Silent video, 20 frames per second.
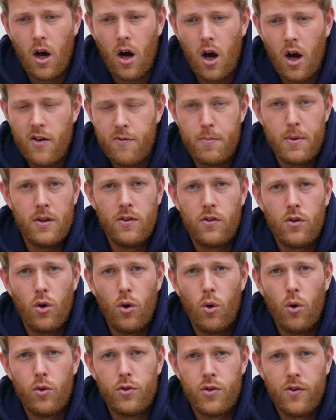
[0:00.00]
I've been
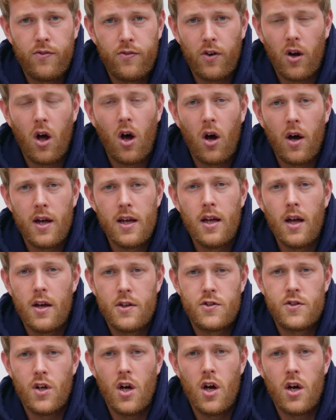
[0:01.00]
taught to fly a
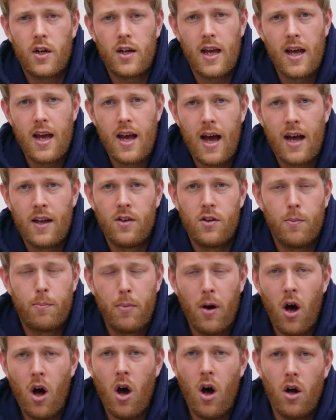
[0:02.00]
circuit and
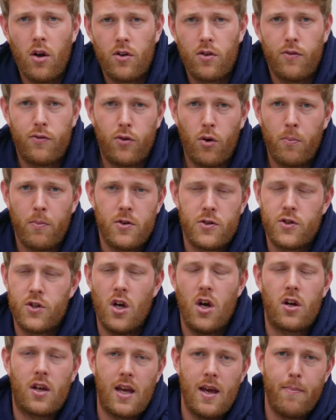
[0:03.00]
depart from the
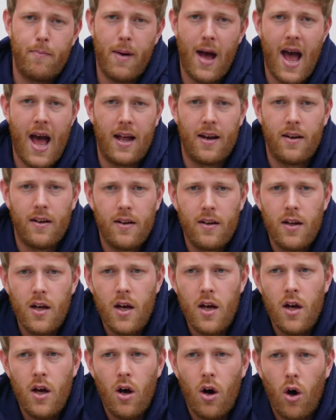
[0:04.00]
circuit pattern
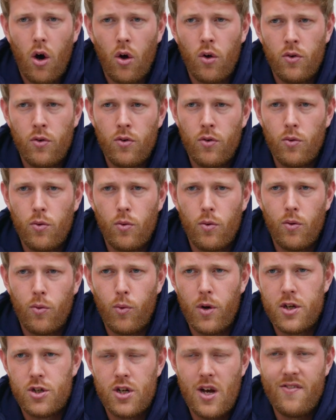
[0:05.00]
on
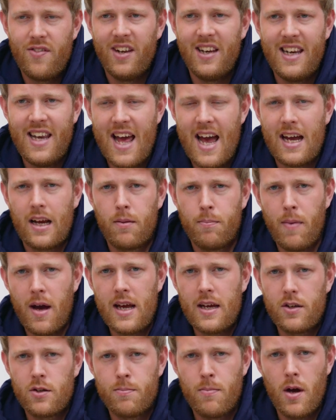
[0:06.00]
whichever leg
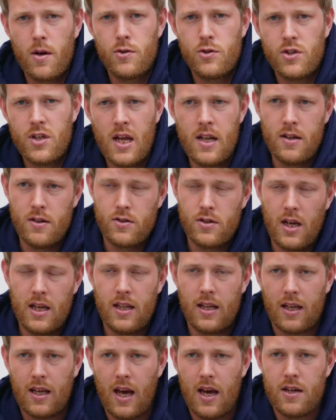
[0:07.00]
makes most sense. In
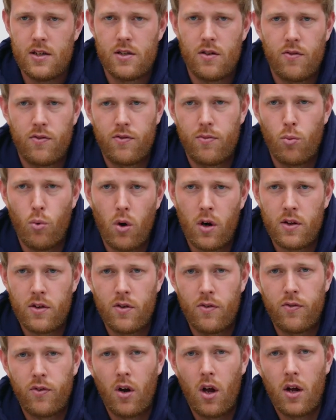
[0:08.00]
the case of wanting
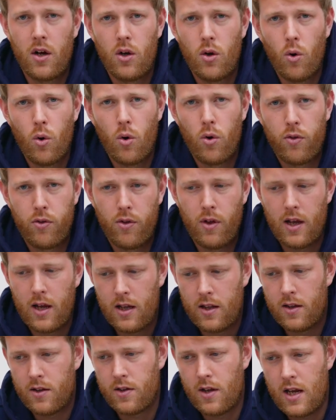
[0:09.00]
to fly north,
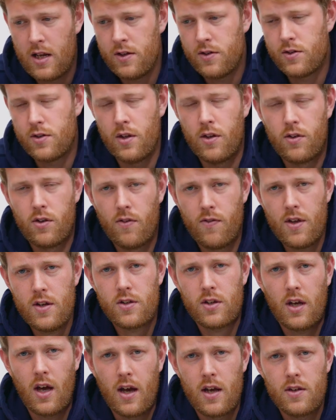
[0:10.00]
in the instance of
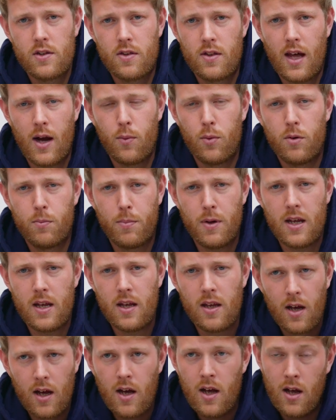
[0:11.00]
this case, that would
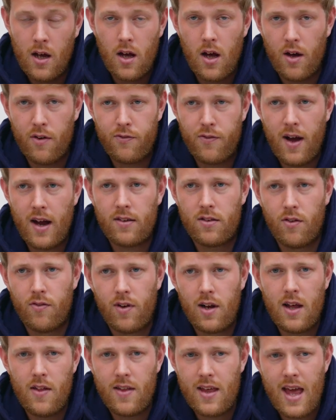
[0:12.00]
be
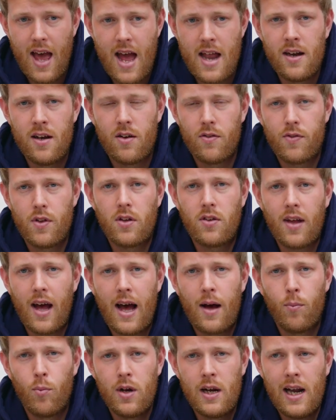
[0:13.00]
effectively at the end of the
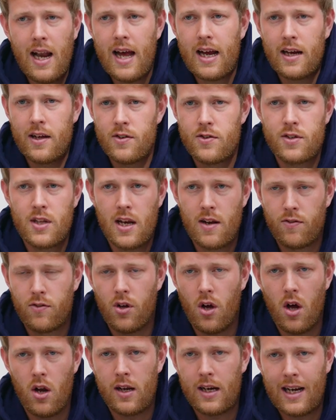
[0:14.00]
downwind leg. Instead of
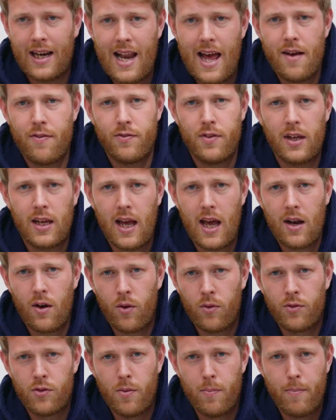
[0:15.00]
turning left again
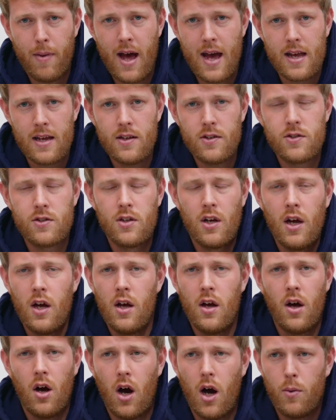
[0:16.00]
onto base,
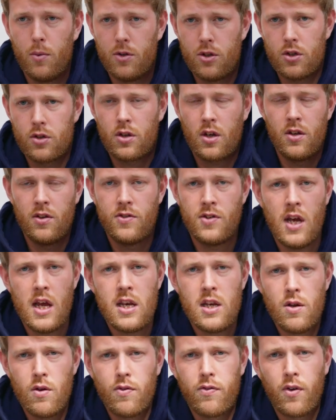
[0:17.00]
I would just
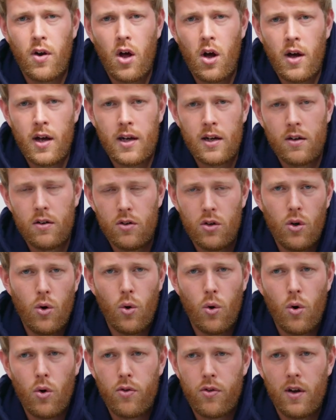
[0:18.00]
continue flying
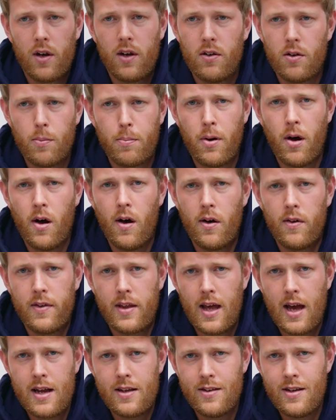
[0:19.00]
north and depart
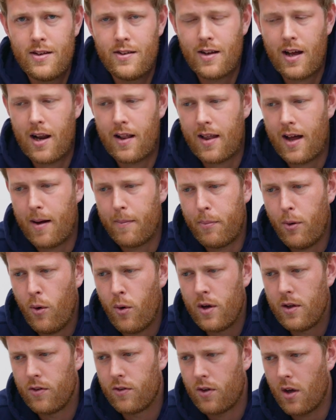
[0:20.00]
the ATZ at that point.